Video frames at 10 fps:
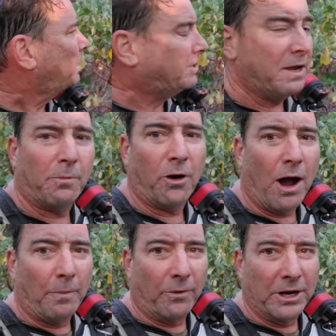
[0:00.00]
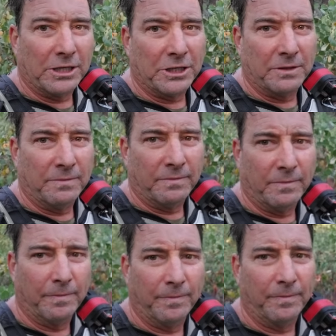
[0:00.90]
timber operation,
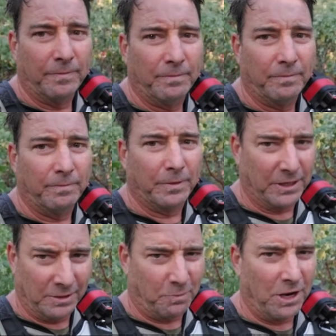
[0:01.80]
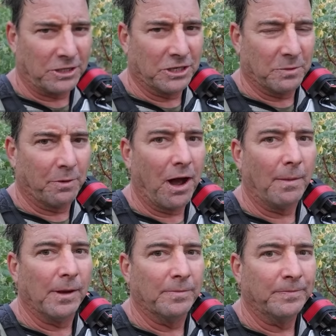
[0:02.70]
but this brush is a
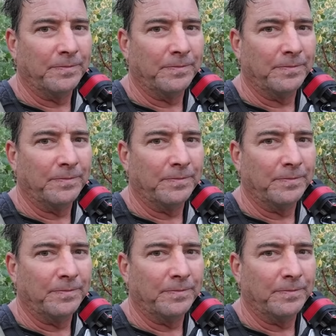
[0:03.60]
problem.